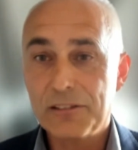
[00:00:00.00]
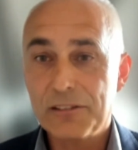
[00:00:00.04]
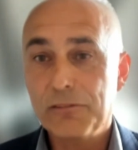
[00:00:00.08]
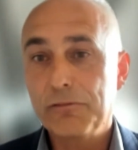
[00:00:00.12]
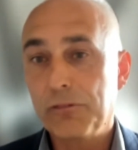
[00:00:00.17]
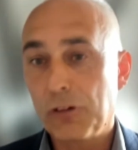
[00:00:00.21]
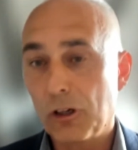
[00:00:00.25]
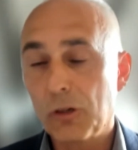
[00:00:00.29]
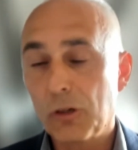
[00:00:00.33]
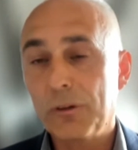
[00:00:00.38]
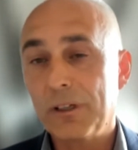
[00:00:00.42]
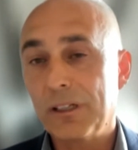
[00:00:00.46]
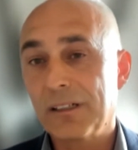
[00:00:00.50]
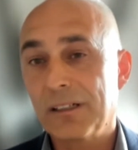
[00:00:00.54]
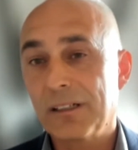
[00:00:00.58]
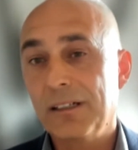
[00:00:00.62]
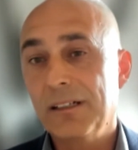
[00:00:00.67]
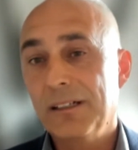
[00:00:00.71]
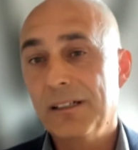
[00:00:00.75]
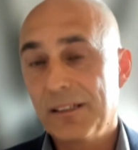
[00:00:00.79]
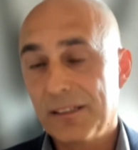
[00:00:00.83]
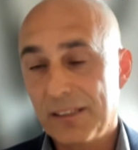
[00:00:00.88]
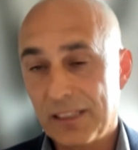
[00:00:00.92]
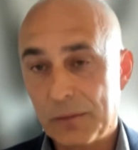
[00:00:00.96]
following
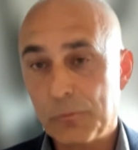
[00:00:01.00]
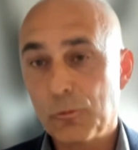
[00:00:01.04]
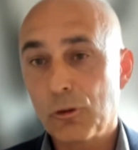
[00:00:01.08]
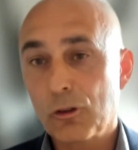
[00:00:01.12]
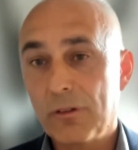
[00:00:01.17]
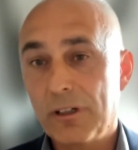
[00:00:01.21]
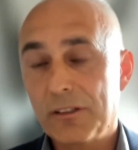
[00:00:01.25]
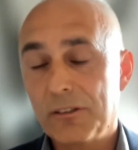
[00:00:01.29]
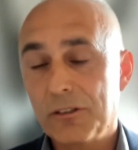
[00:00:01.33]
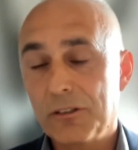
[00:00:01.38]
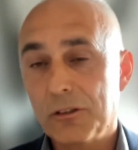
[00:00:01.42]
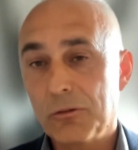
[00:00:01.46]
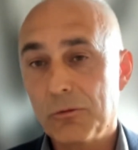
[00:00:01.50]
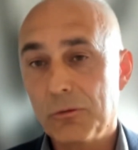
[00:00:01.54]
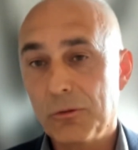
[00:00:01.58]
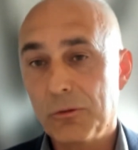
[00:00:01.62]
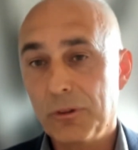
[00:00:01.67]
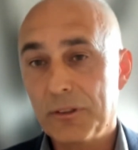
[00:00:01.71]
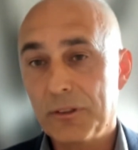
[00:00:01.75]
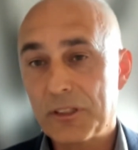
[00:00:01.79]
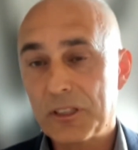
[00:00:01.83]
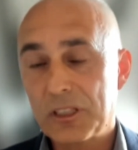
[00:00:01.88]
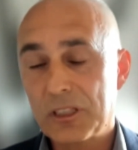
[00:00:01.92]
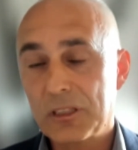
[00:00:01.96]
democratic
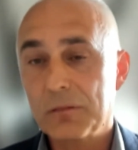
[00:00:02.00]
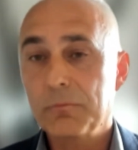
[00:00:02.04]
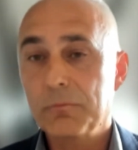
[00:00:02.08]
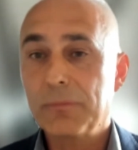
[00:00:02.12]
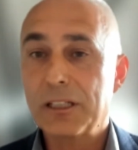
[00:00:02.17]
rules,